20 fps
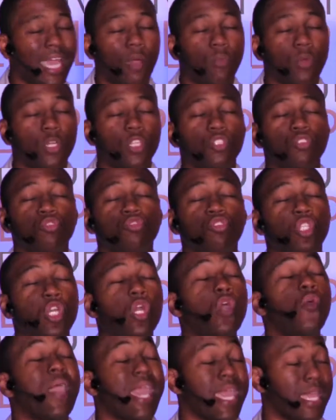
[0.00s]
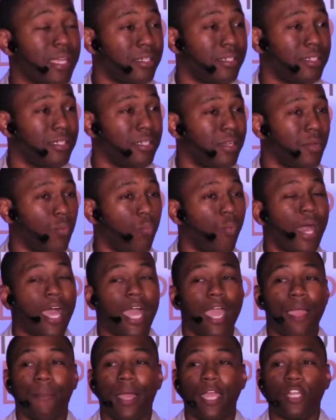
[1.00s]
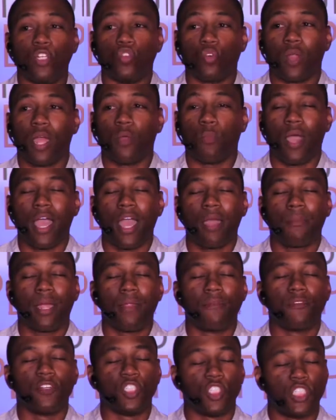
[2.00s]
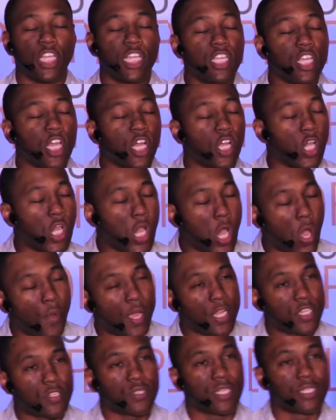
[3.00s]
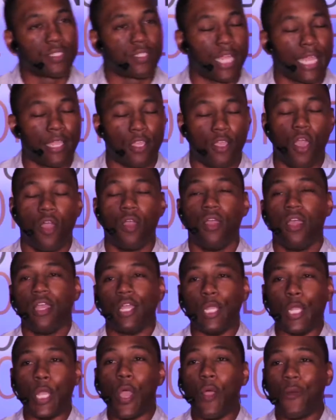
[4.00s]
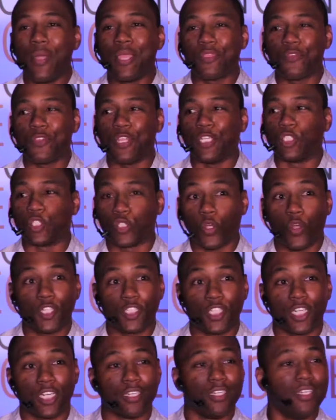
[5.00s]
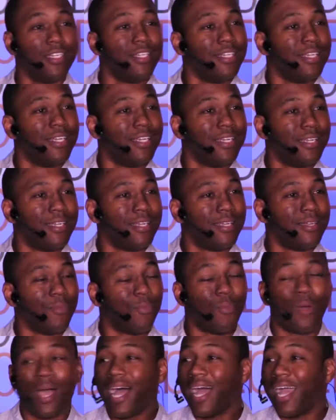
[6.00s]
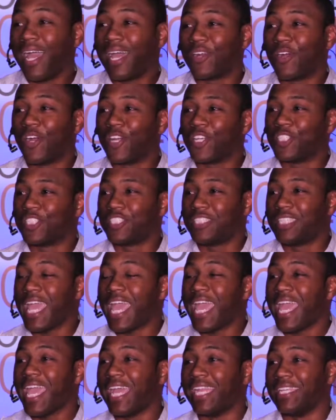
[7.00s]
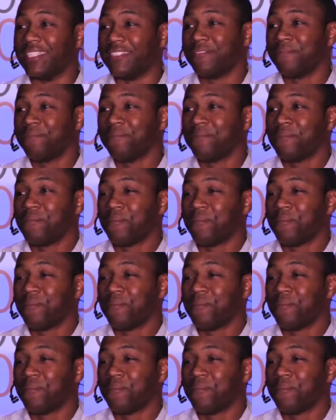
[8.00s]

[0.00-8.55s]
God, what are you doing? Why am I in Virginia going through this torture? Why? I don't understand.